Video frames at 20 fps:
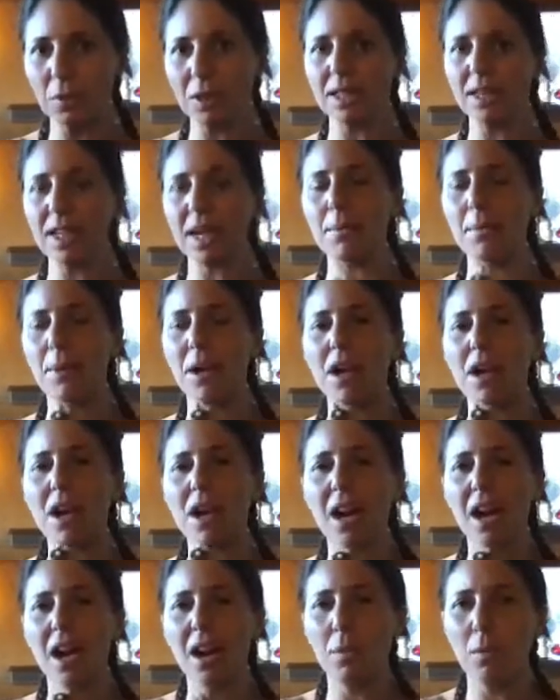And I'm
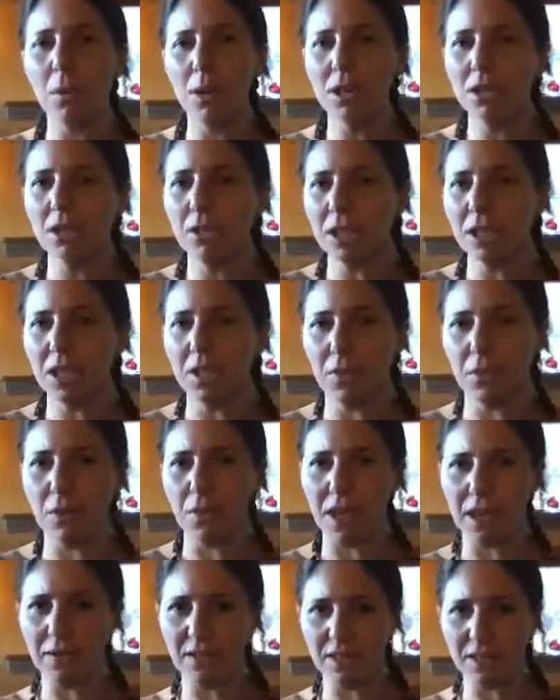wondering if you
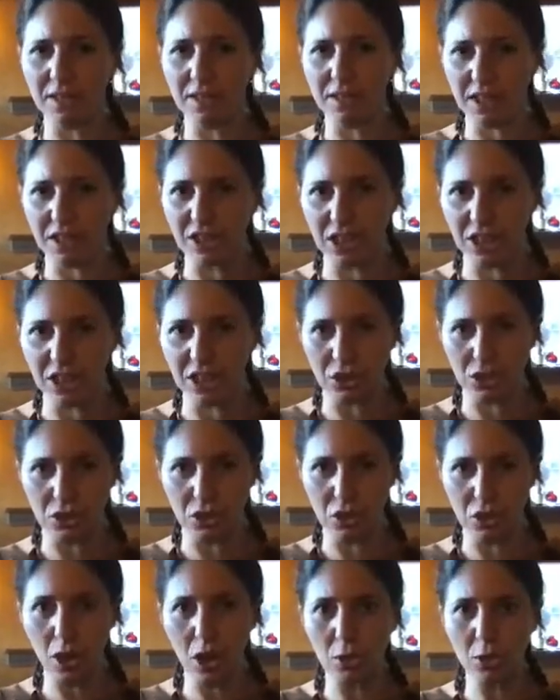have any
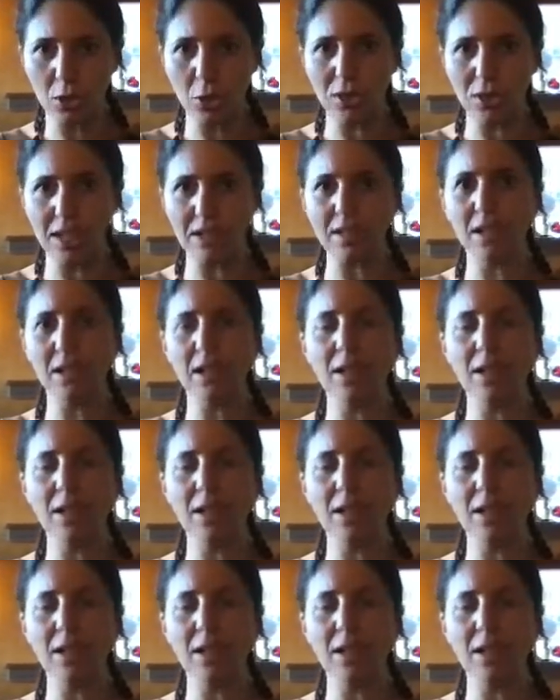suggestions how to get